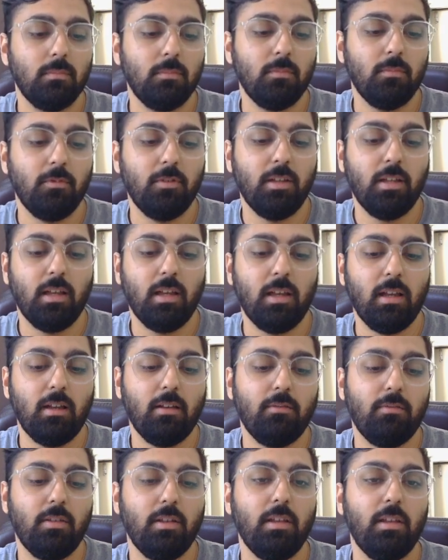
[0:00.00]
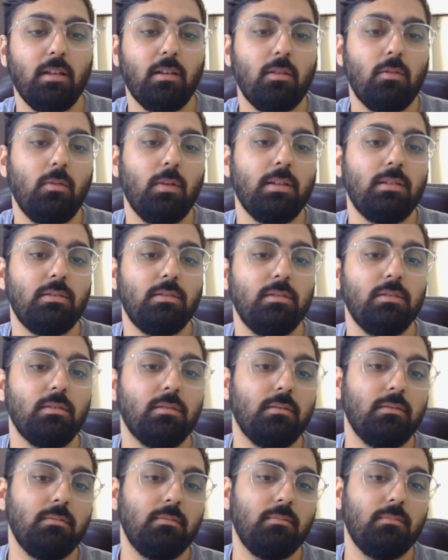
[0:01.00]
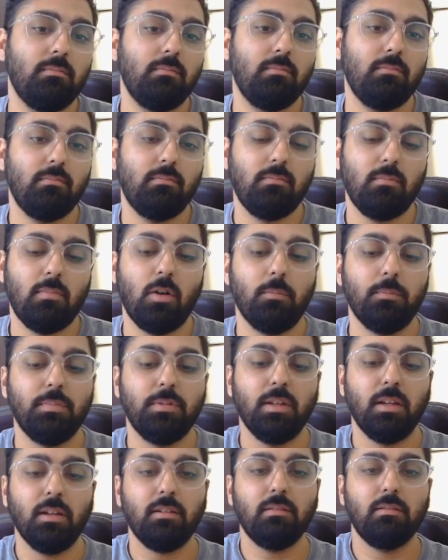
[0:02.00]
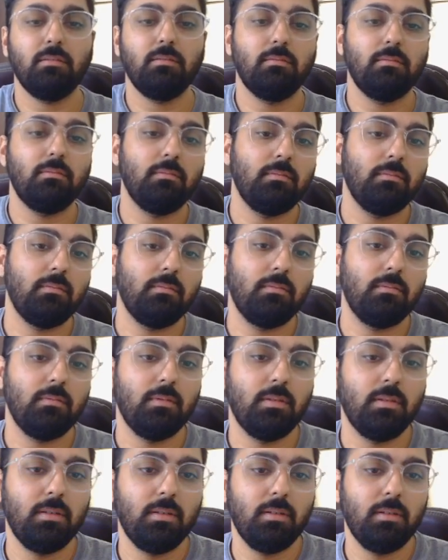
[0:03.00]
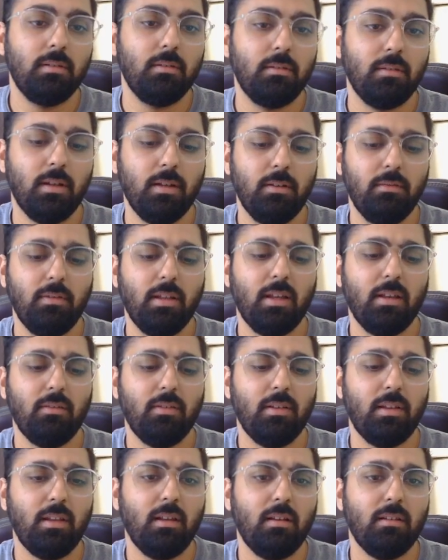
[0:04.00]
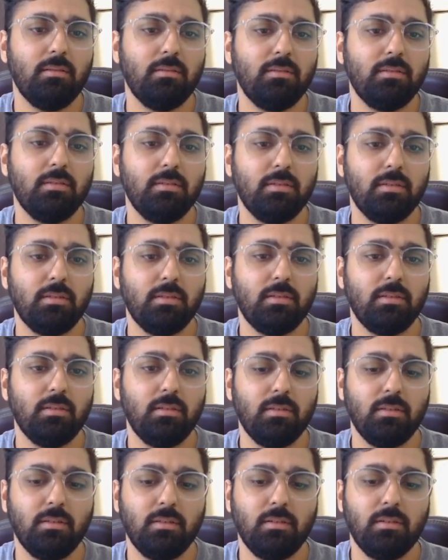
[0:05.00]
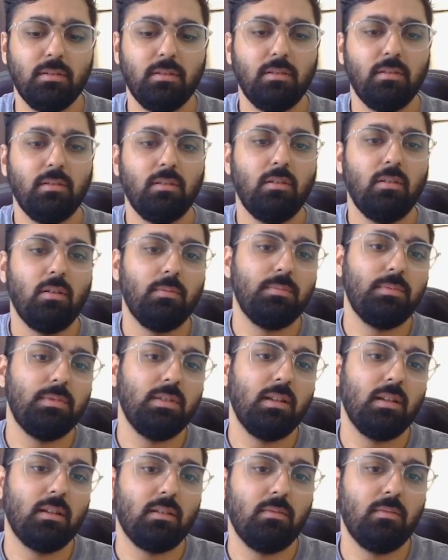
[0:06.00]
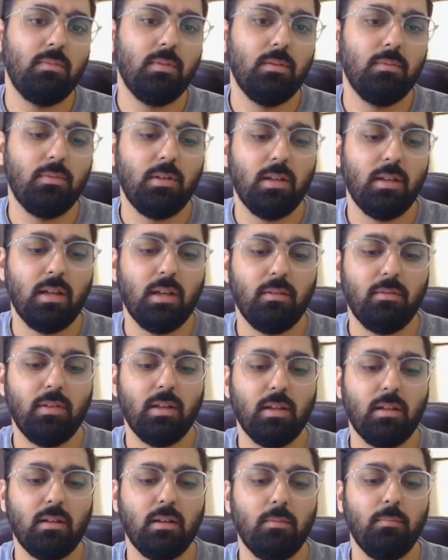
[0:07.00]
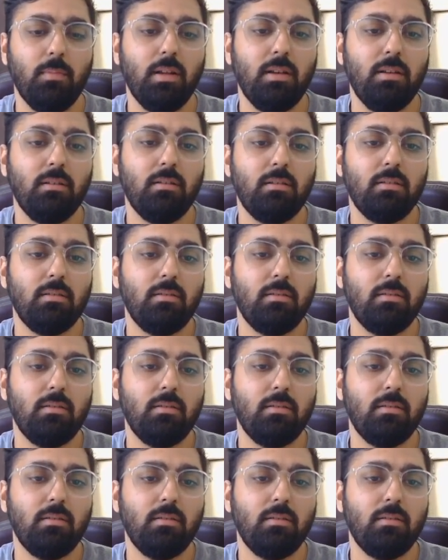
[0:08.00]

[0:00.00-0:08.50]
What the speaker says: a question object, right? We have an answer object. We would have a comment